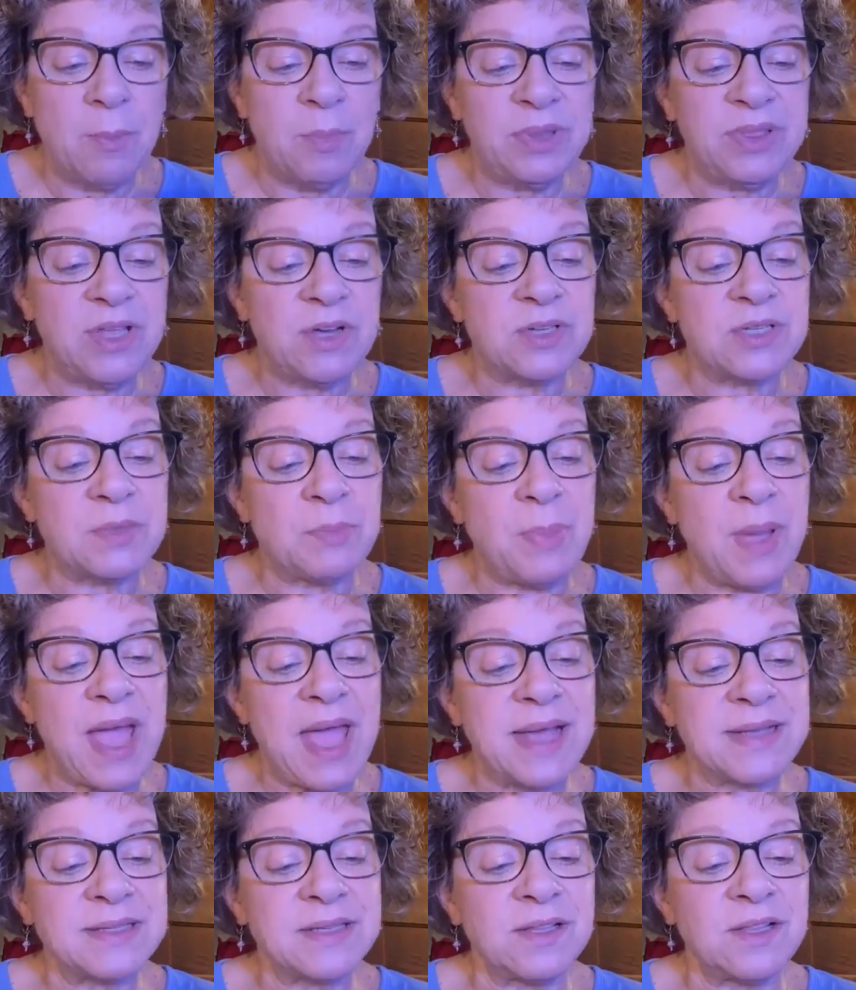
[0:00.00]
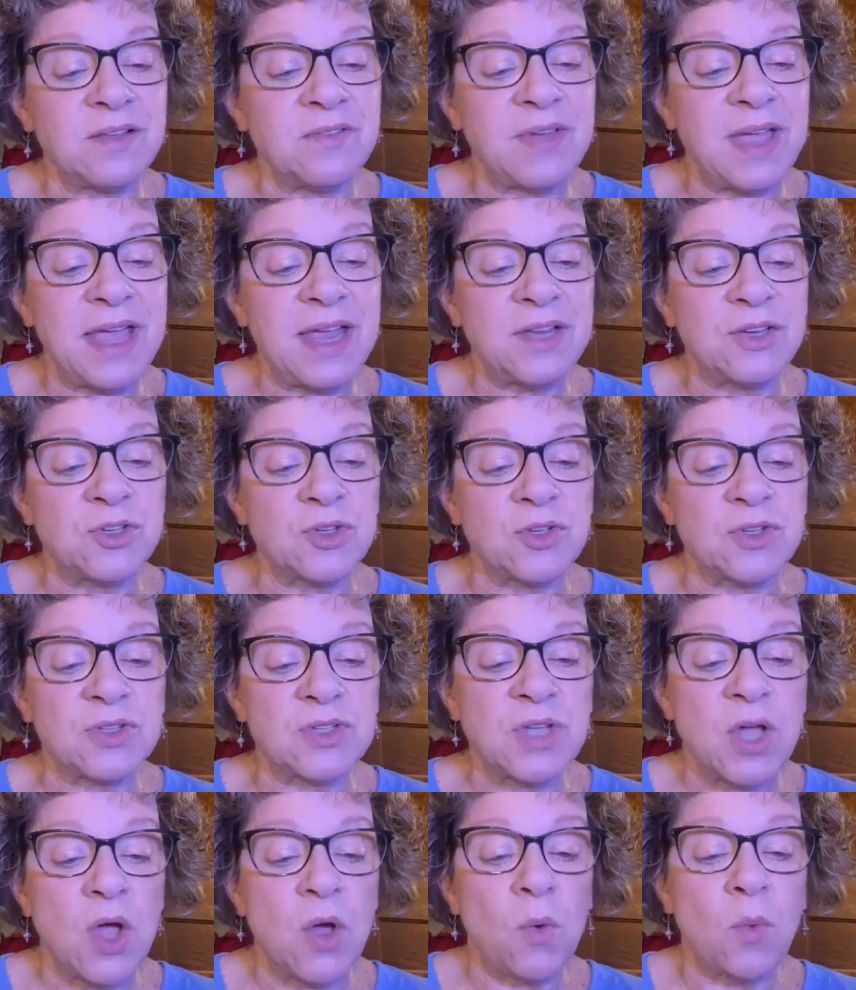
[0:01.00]
but there's a passel of
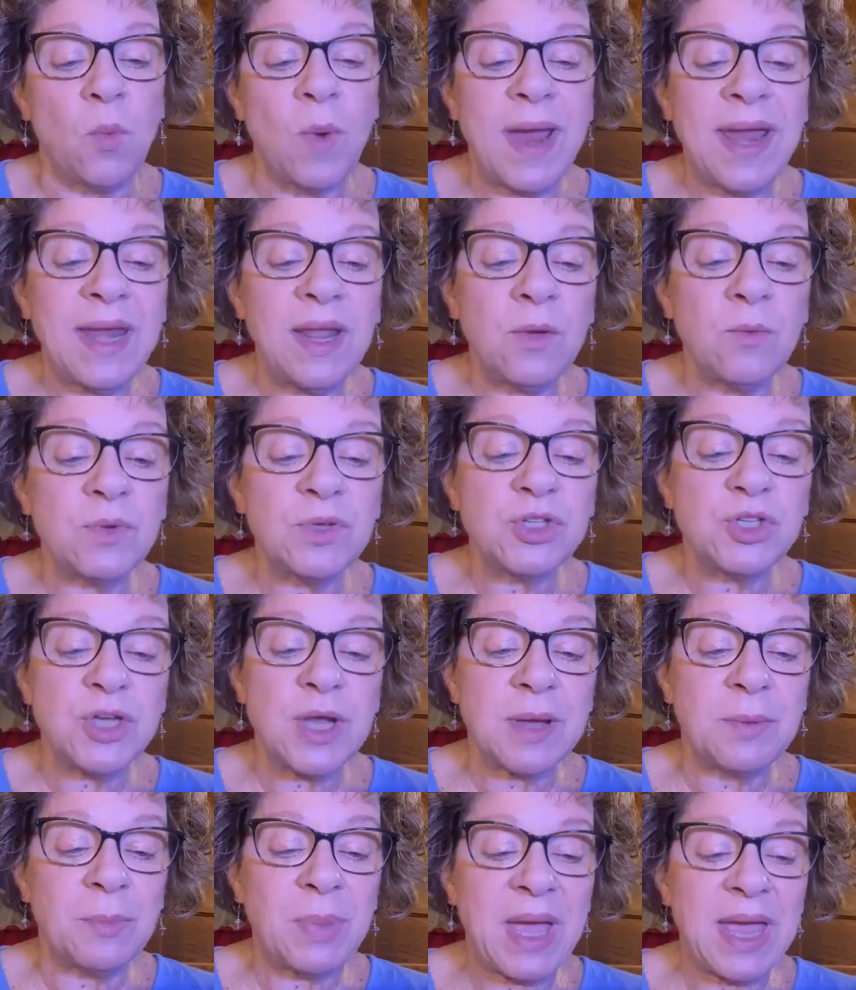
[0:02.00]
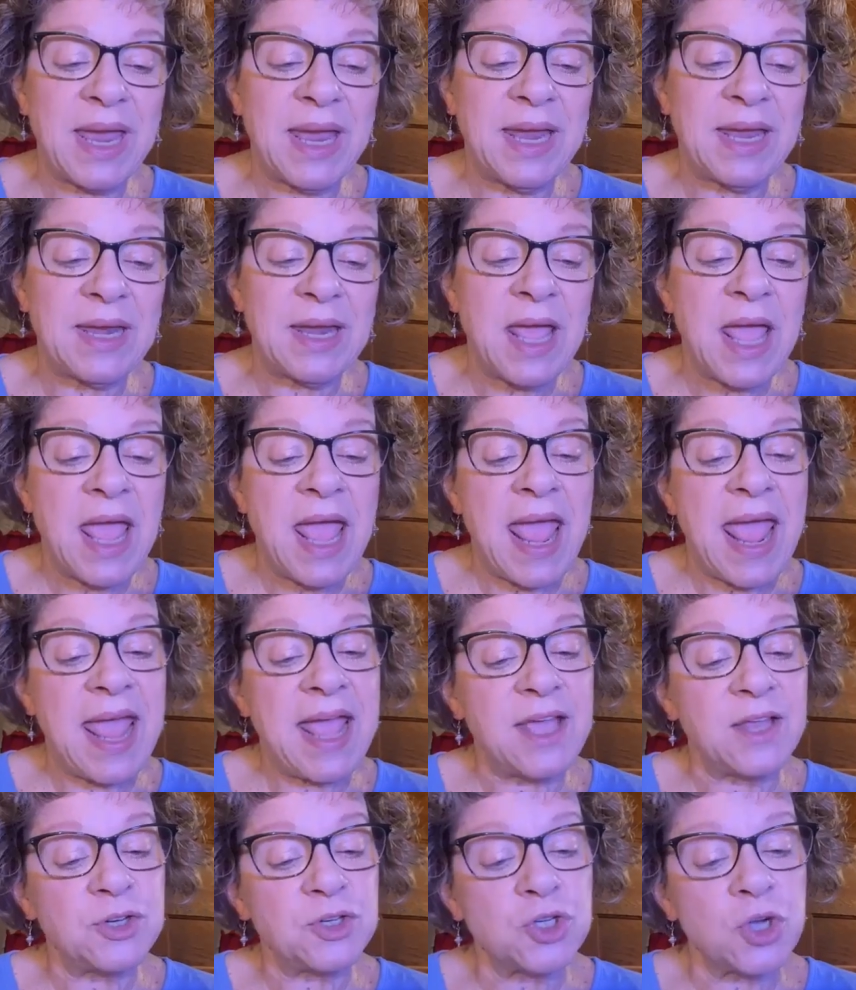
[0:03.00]
angels waiting with champagne
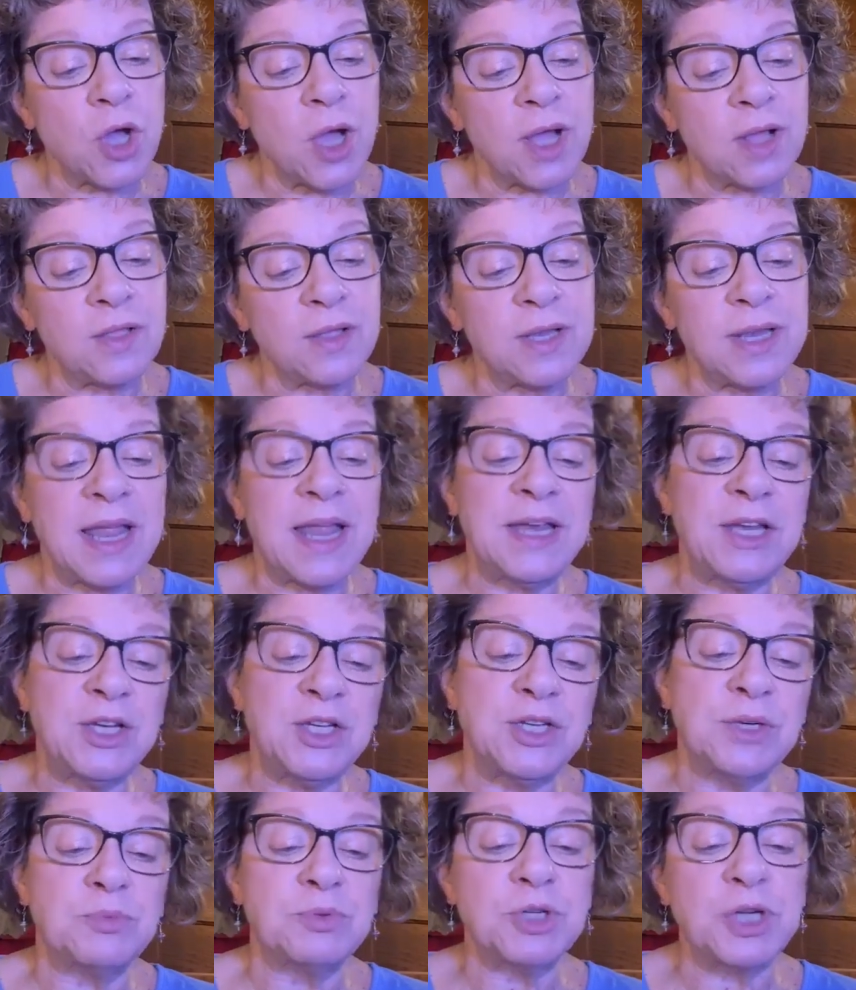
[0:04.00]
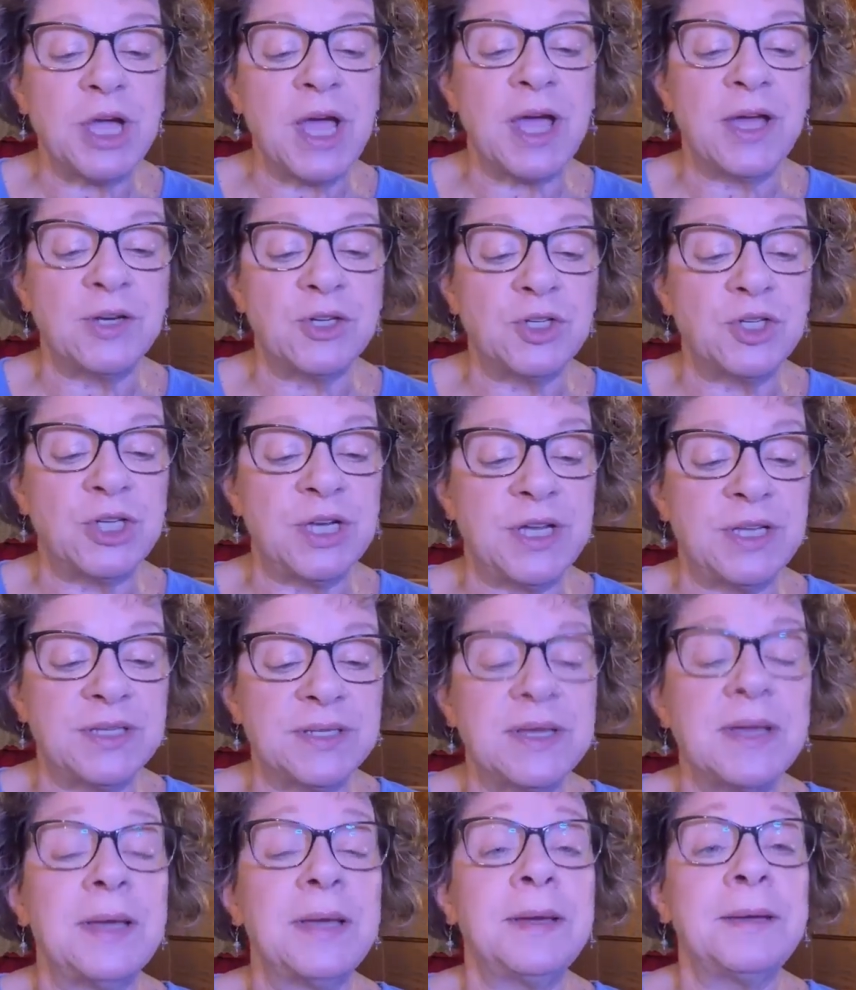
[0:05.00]
and chocolate and Egyptian cotton
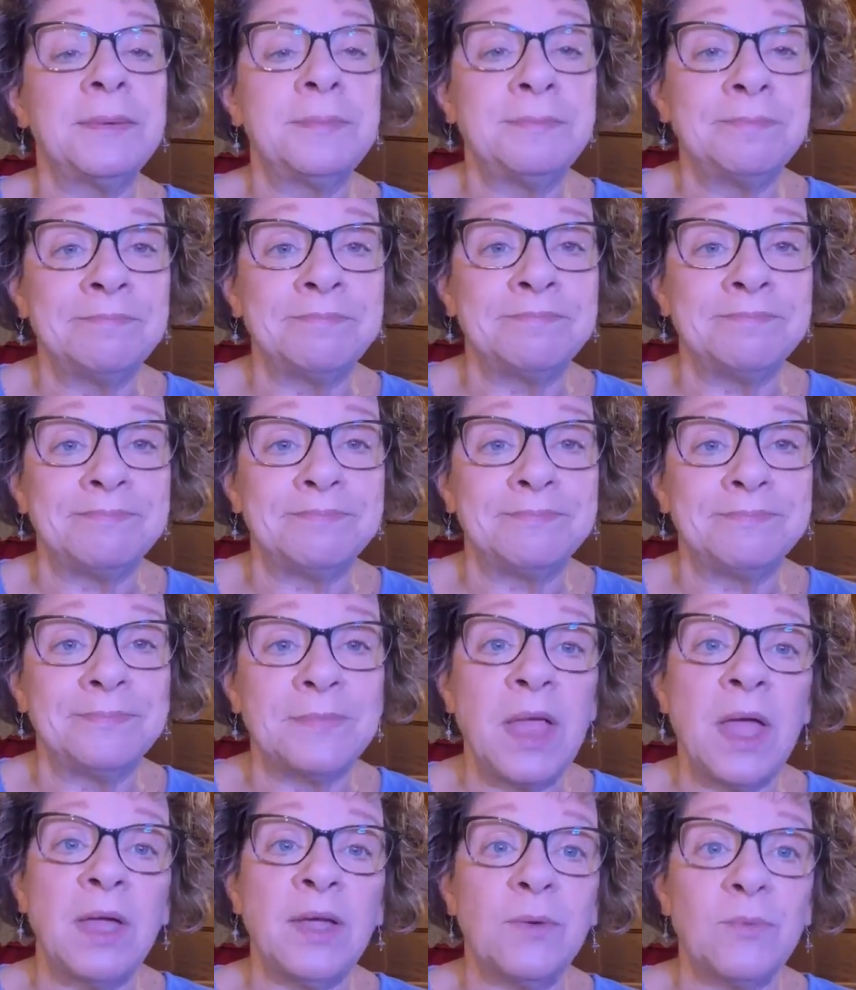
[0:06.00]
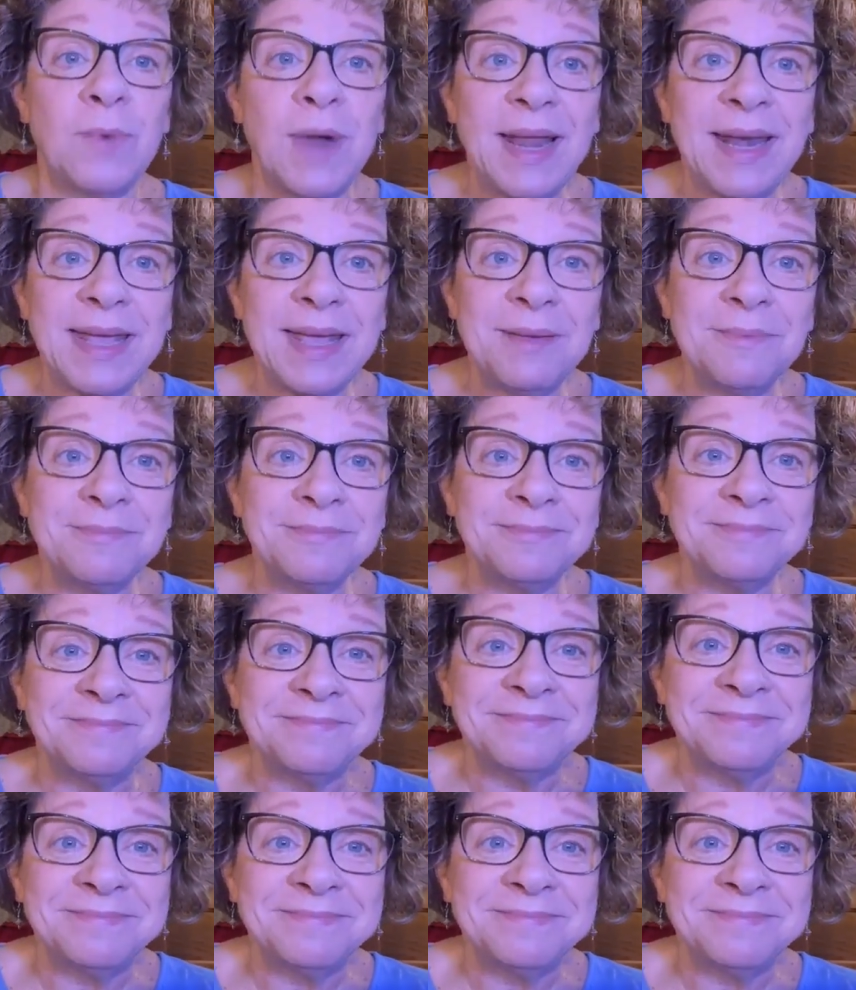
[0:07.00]
sheets. Ready?